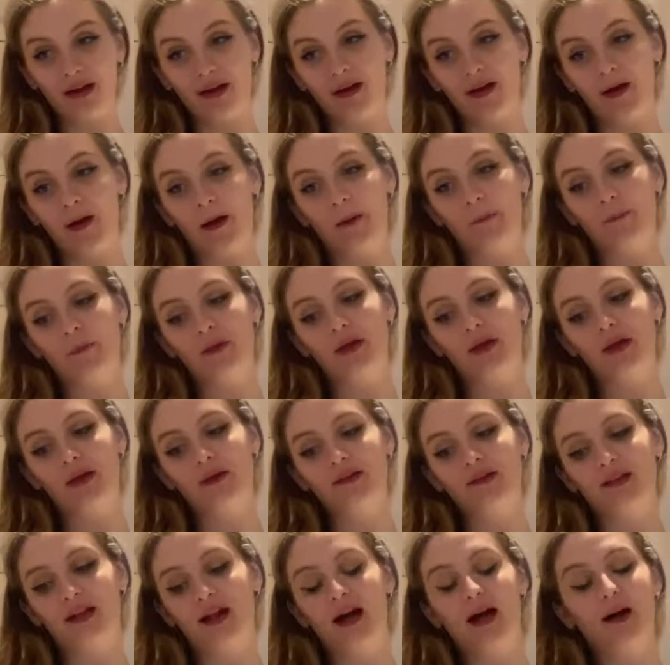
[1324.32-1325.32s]

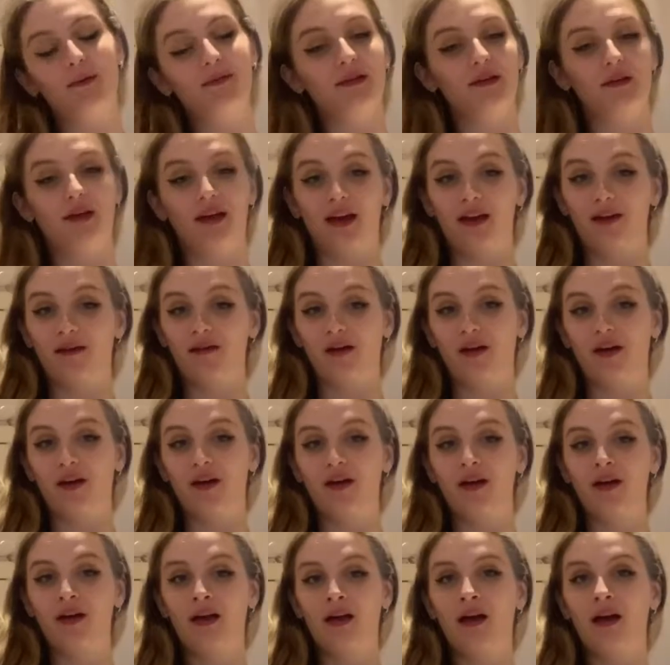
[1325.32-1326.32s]
who's an absolute
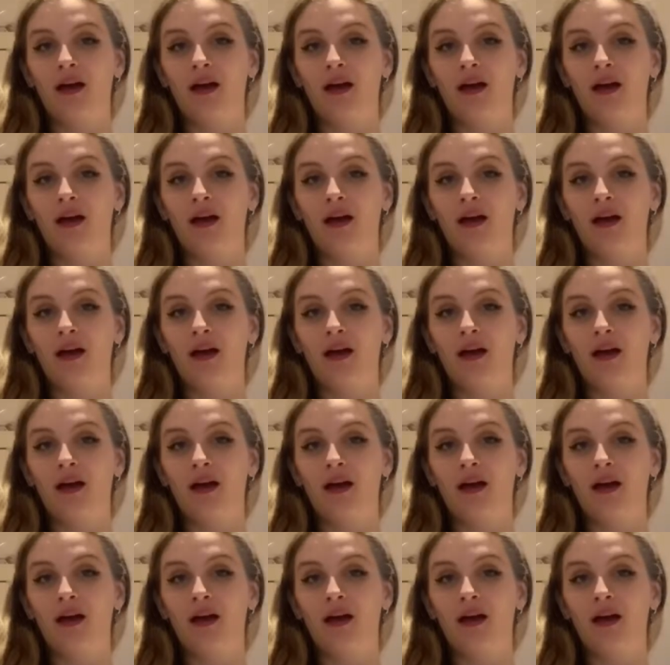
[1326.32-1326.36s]
hero.